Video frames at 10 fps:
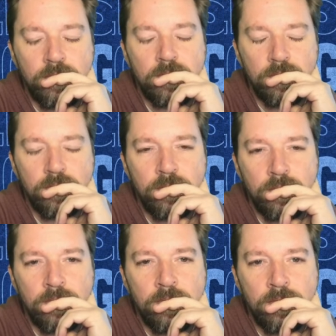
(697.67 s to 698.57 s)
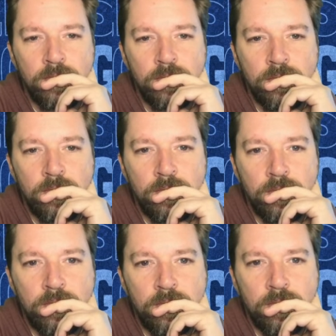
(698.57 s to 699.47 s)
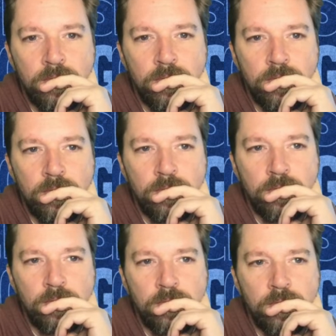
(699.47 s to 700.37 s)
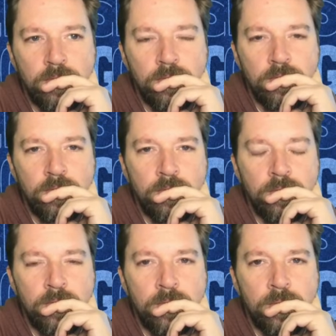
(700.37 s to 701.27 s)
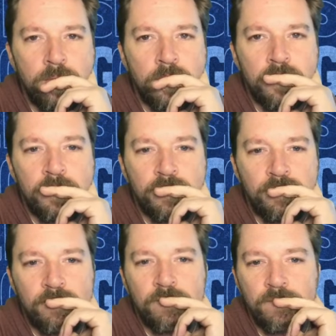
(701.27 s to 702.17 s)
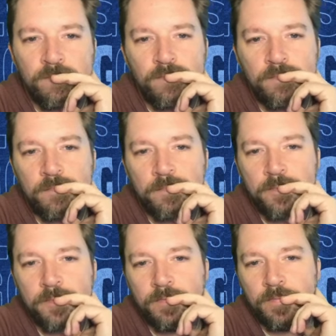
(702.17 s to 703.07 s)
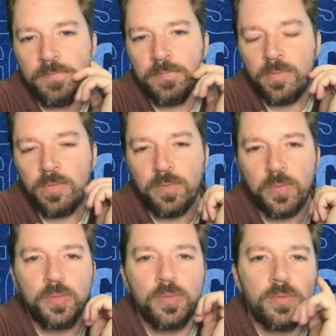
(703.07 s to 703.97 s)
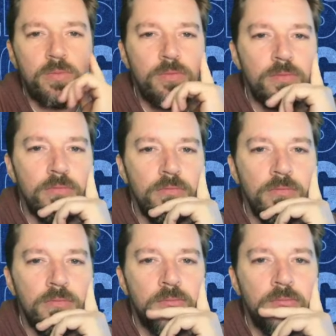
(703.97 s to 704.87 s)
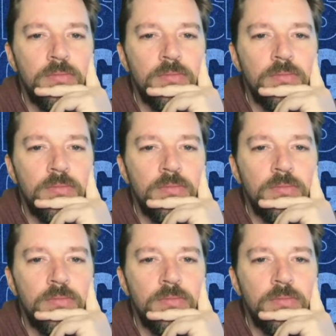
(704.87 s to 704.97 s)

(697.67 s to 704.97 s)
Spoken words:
(silent)